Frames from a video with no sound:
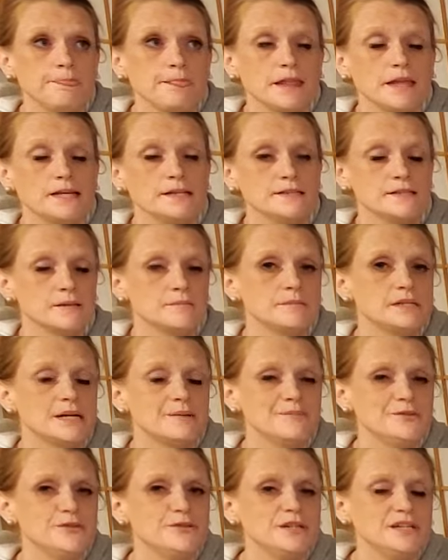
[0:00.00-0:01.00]
And
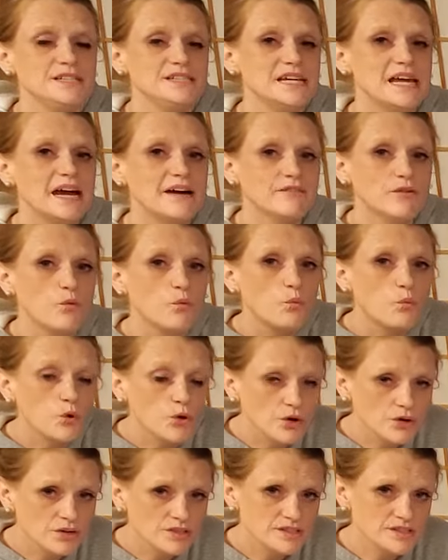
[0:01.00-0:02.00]
sometimes you need to have a
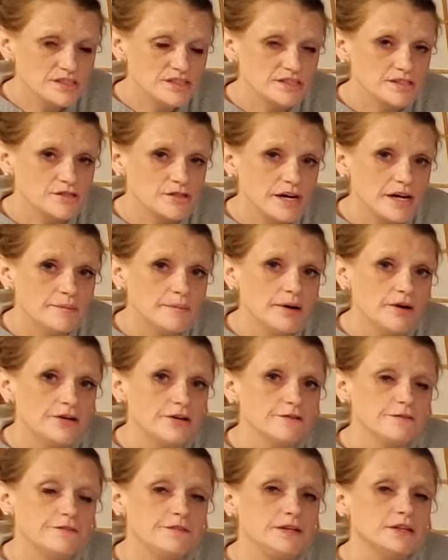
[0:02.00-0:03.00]
word to describe how
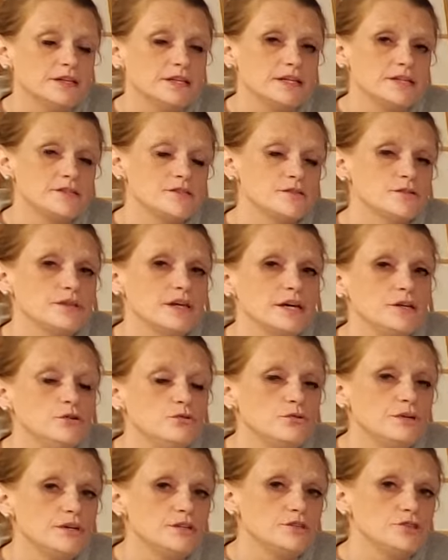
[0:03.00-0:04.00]
you're feeling so that you
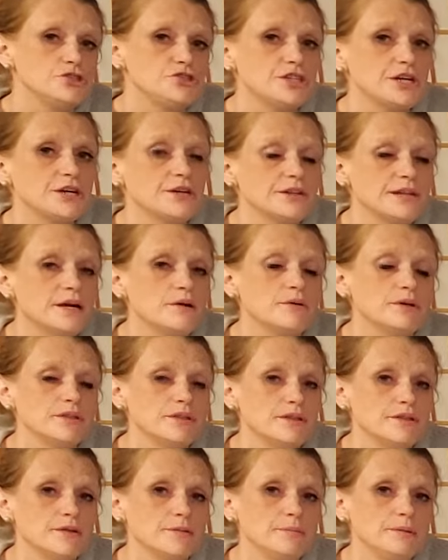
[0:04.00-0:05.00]
can share that with
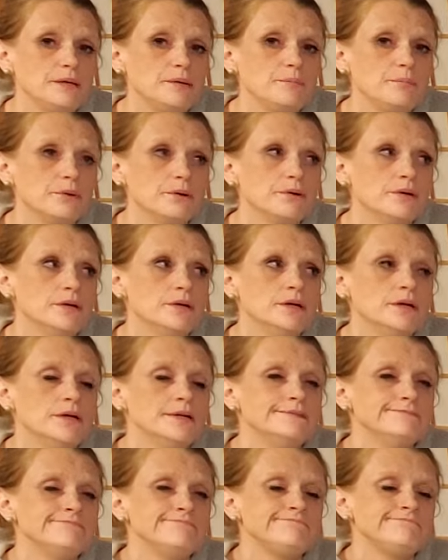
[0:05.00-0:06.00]
other people.
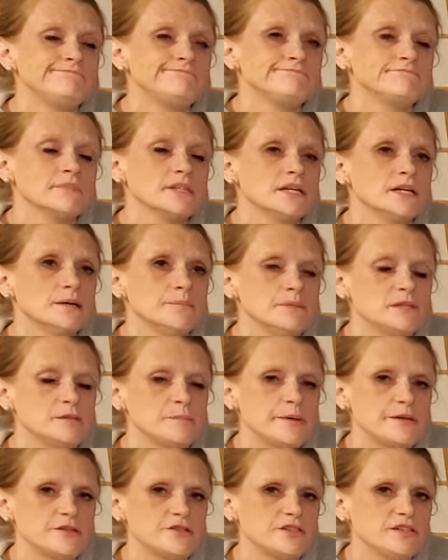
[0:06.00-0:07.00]

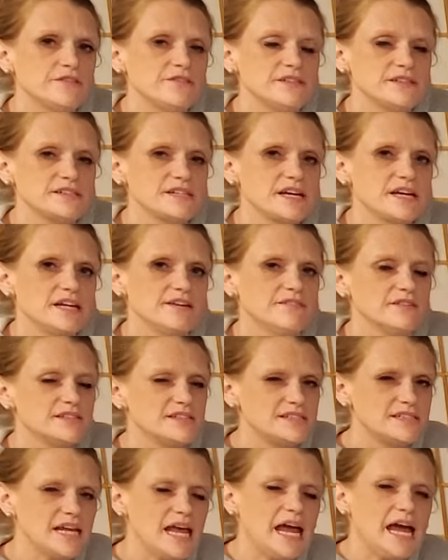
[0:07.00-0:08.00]
Especially if it's kind of a
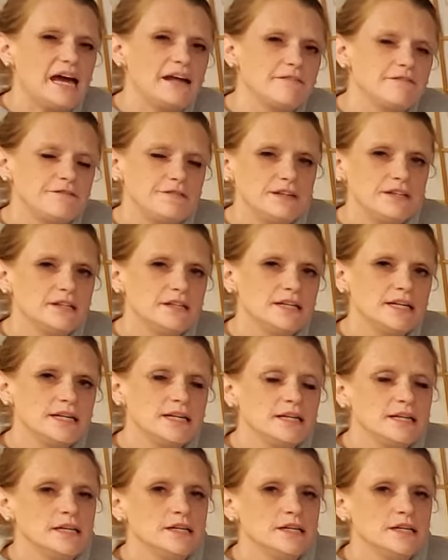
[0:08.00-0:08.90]
sad feeling,